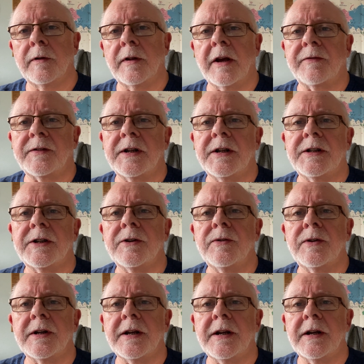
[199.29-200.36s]
For the
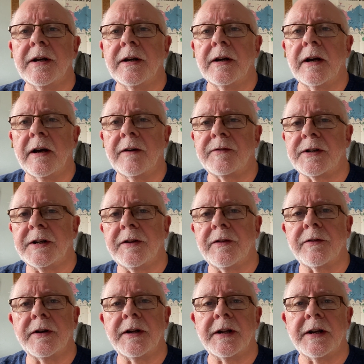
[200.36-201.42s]
FT2D,
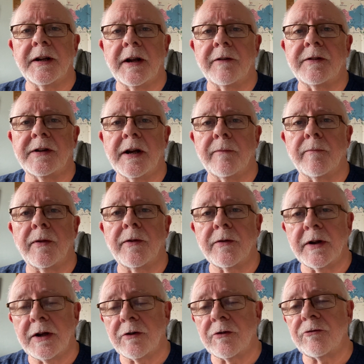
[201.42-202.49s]
FT3D and FTM
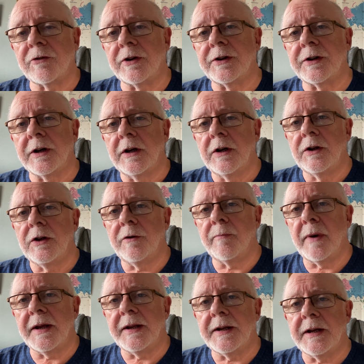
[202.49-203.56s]
300,
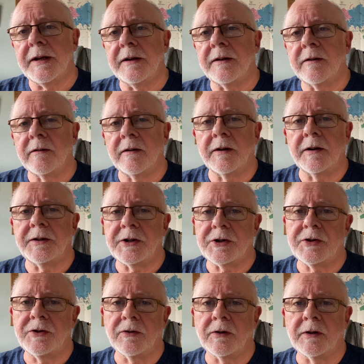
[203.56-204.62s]
you may need an
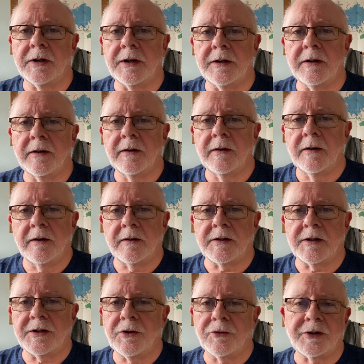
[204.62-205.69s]
additional lead
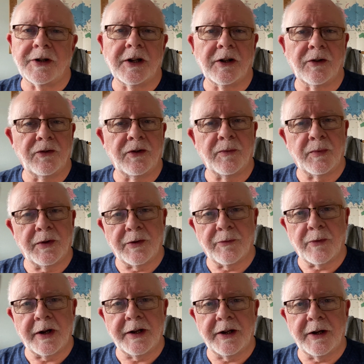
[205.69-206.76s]
as it's not included with
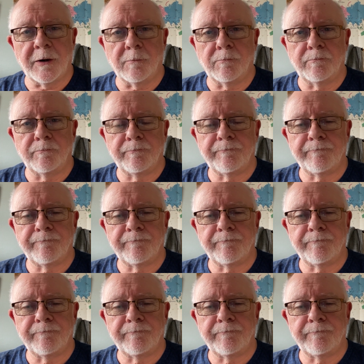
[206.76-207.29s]
the radio.